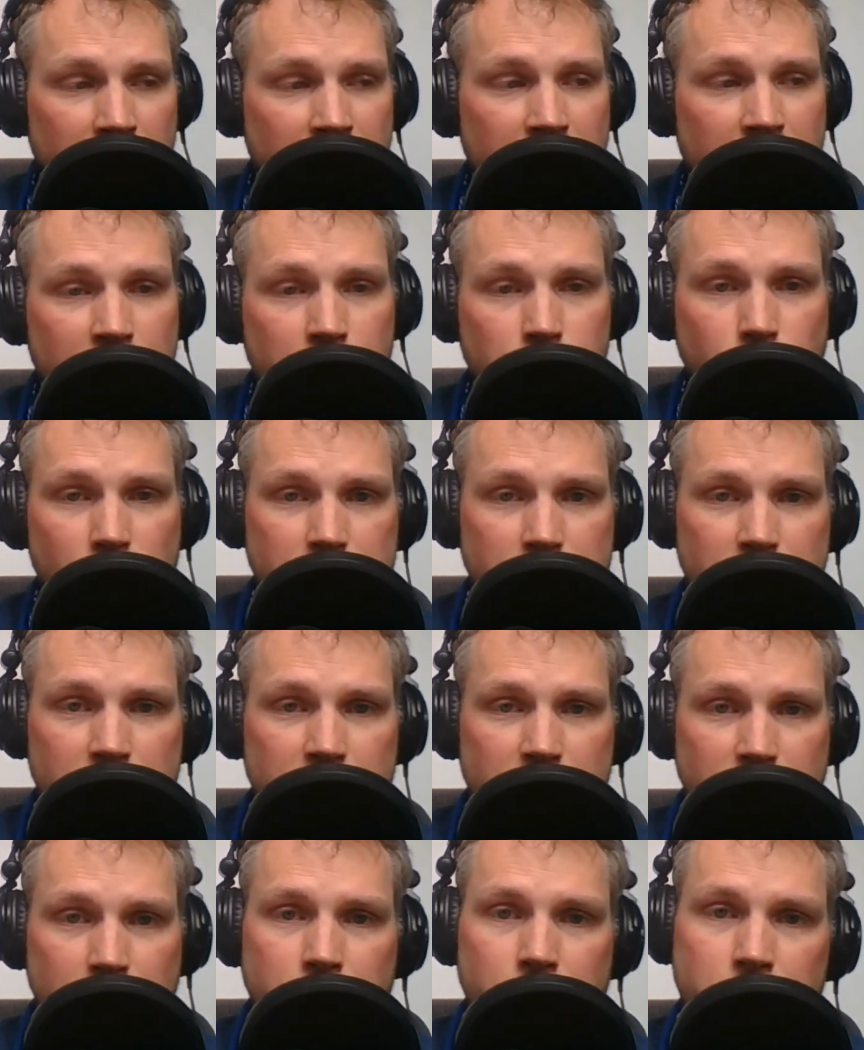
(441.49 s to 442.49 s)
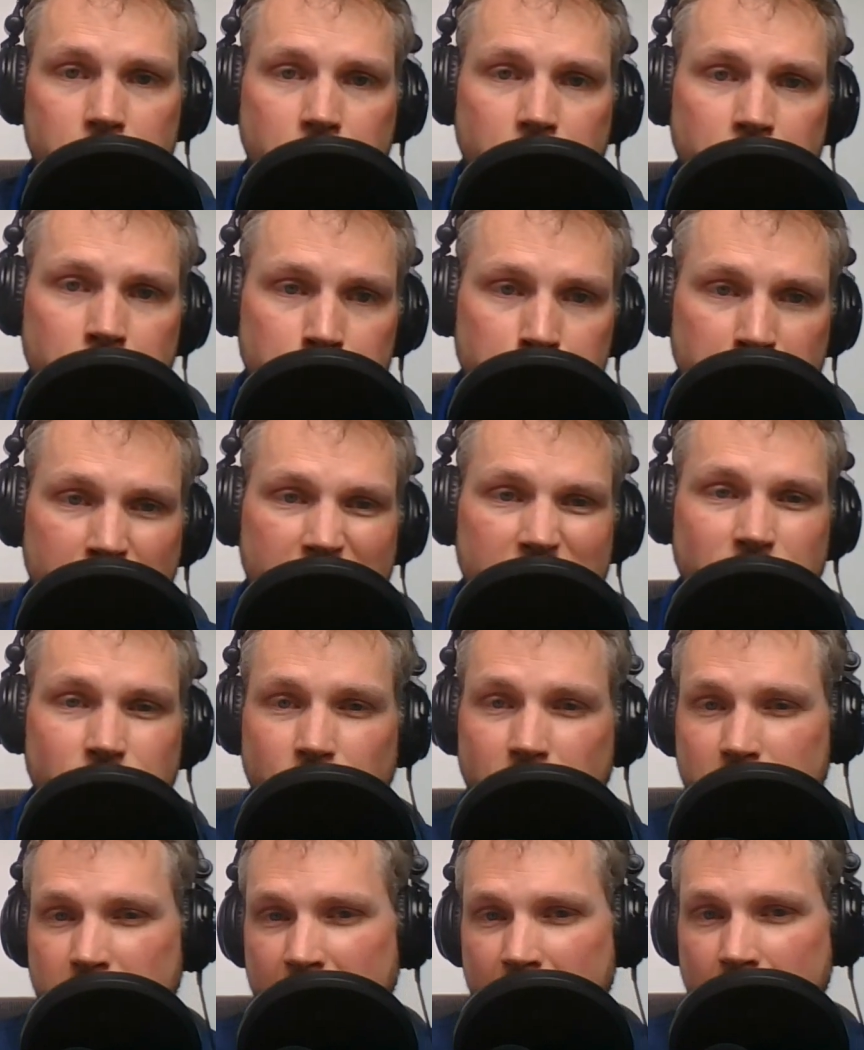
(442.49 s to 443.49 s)
And it wasn't until her best
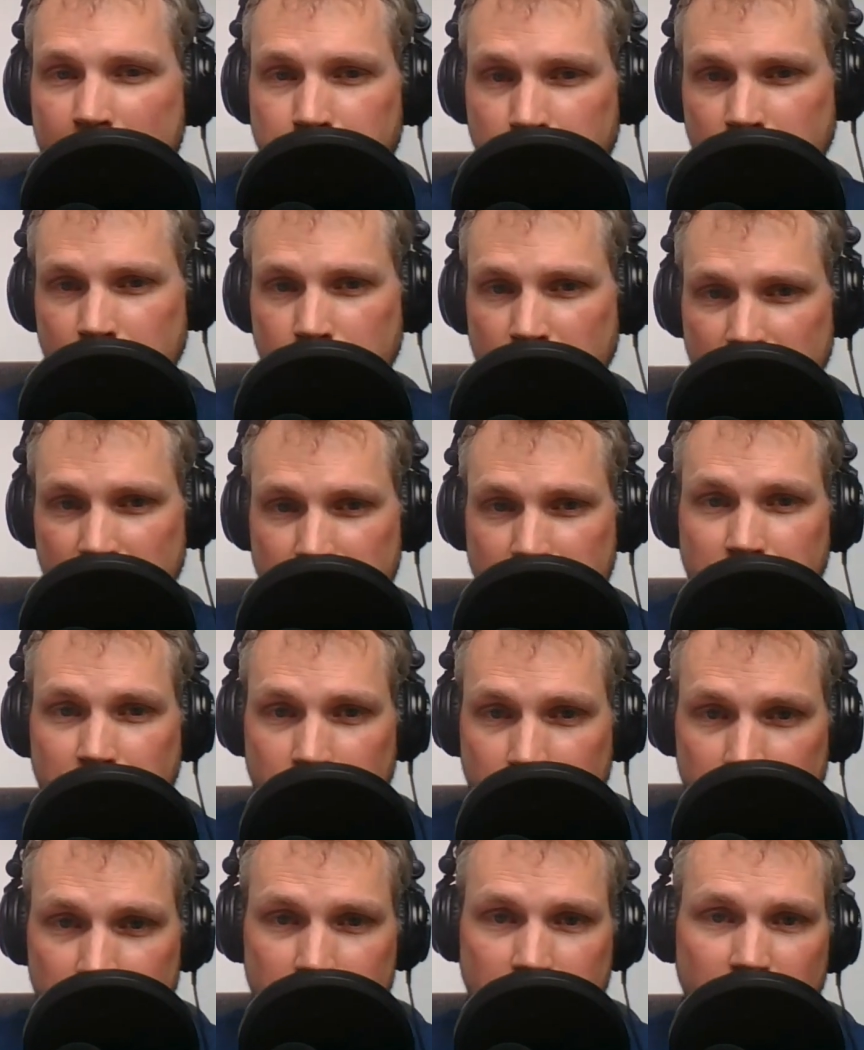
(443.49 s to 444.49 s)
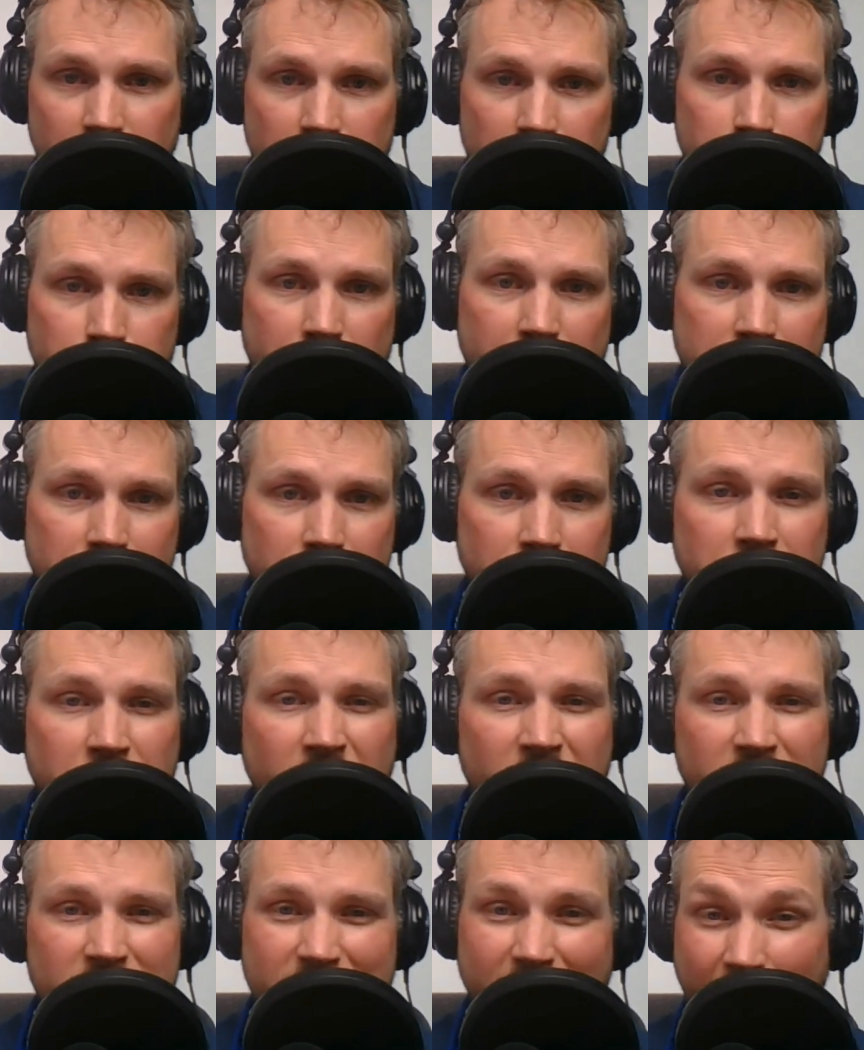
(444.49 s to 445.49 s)
friend happened to mention to her chiropractor
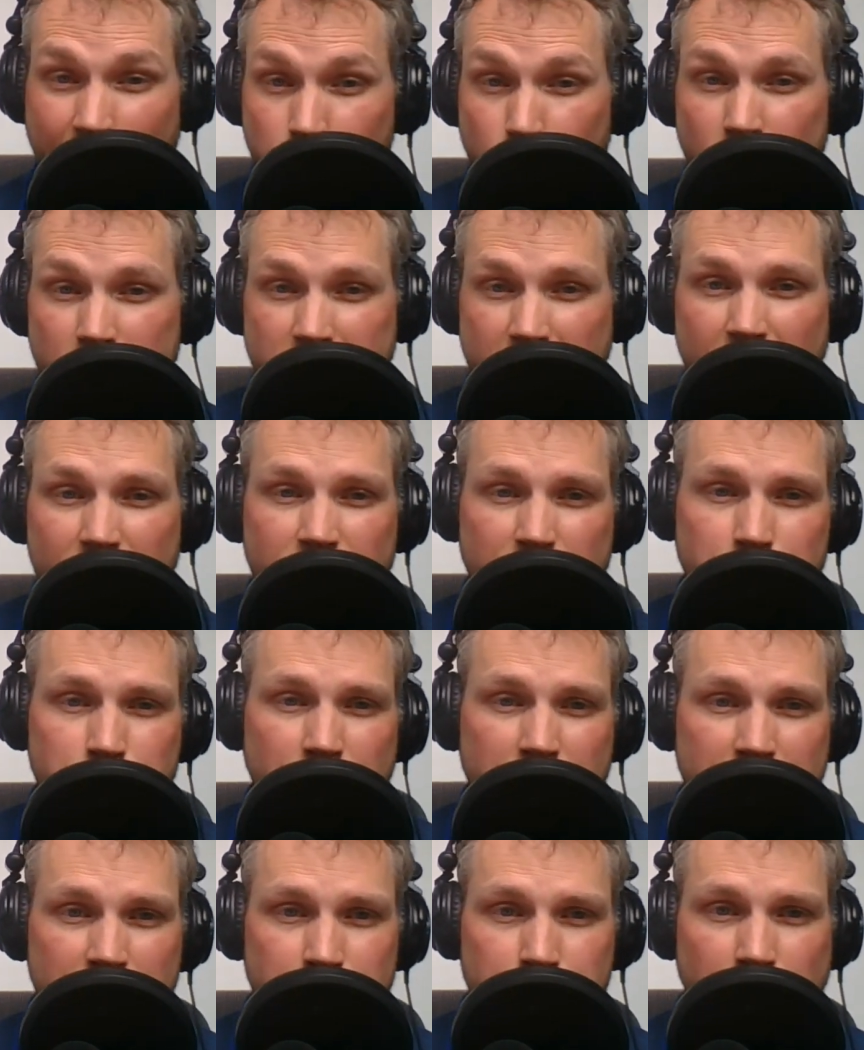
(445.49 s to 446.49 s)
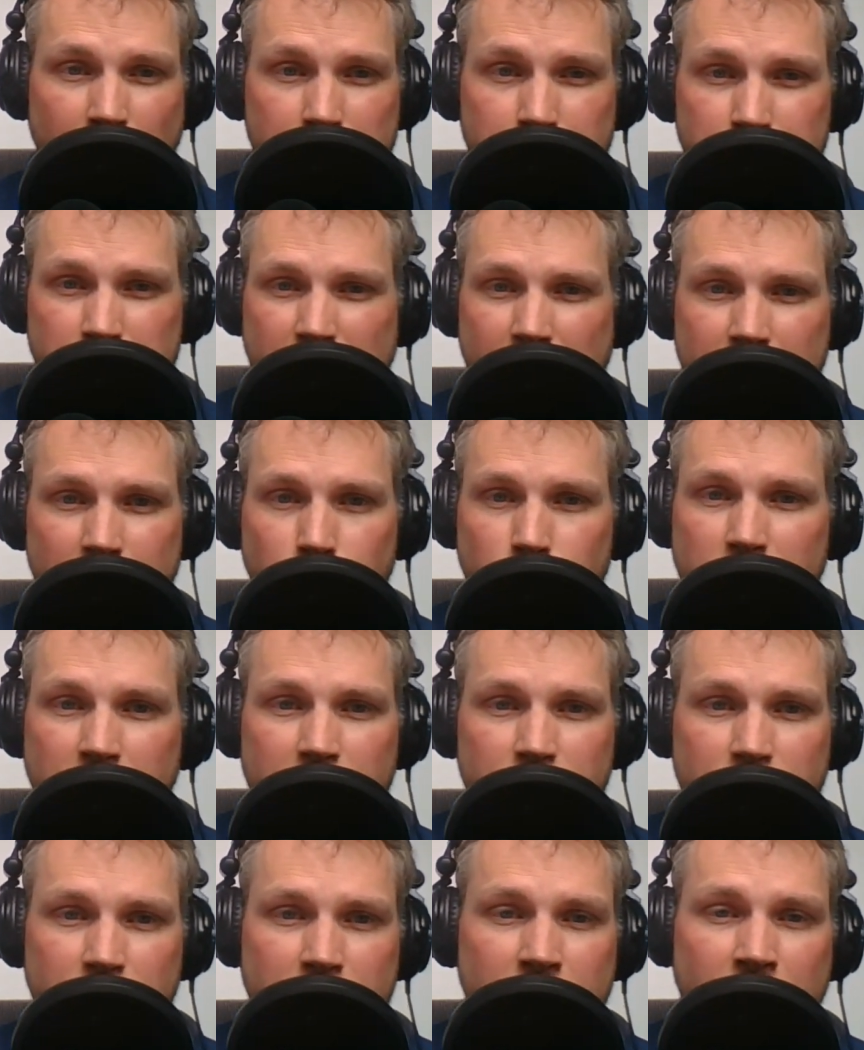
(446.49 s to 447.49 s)
that I was having breathing problems that we
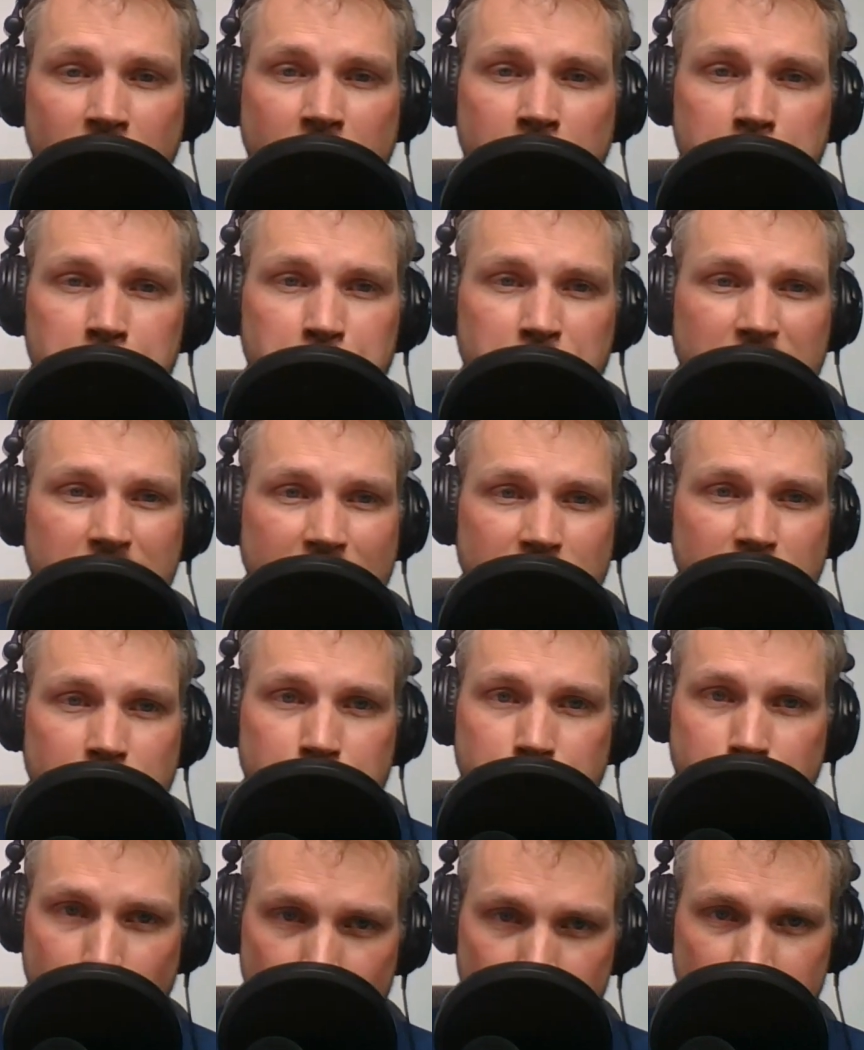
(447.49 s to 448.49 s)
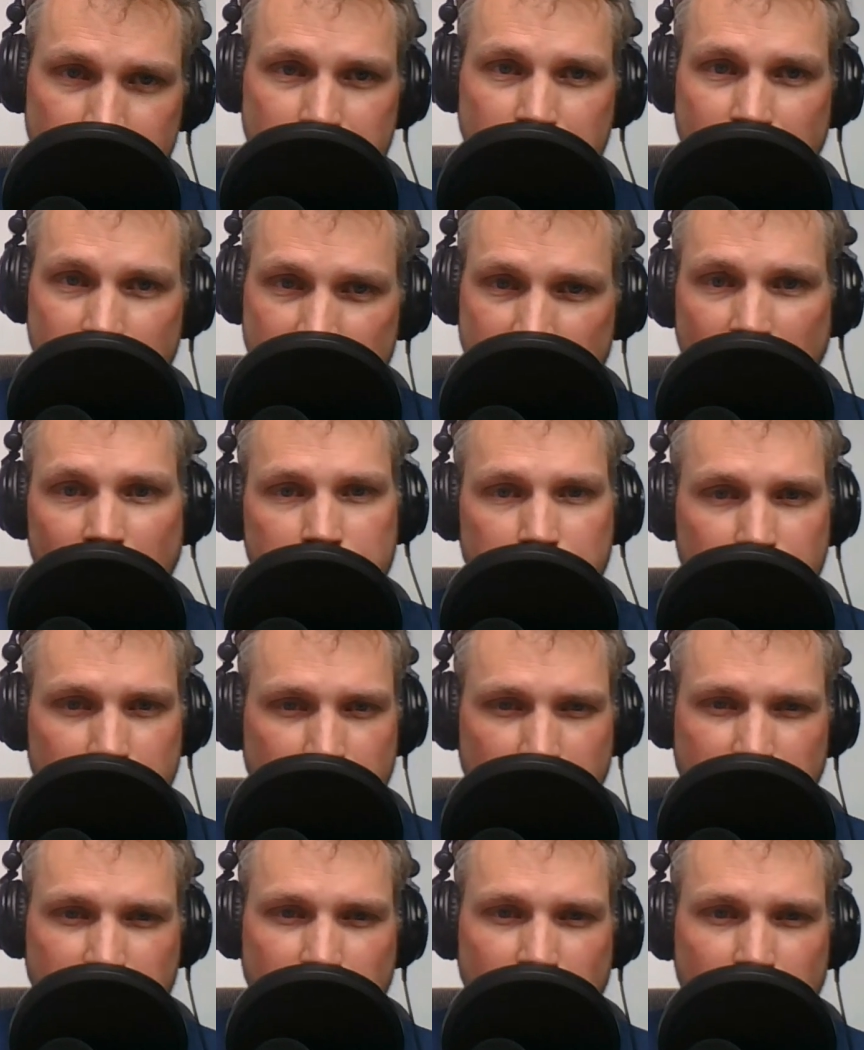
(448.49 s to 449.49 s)
even began to broach the
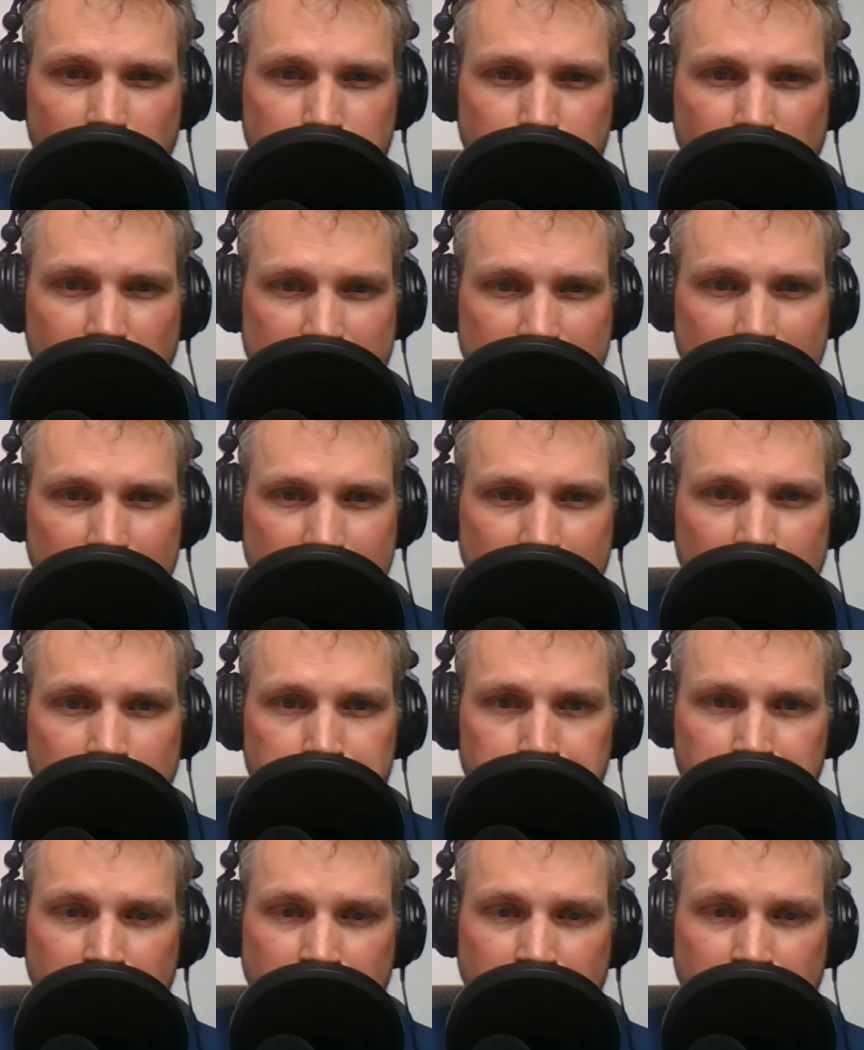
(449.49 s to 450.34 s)
topic of chiropractic.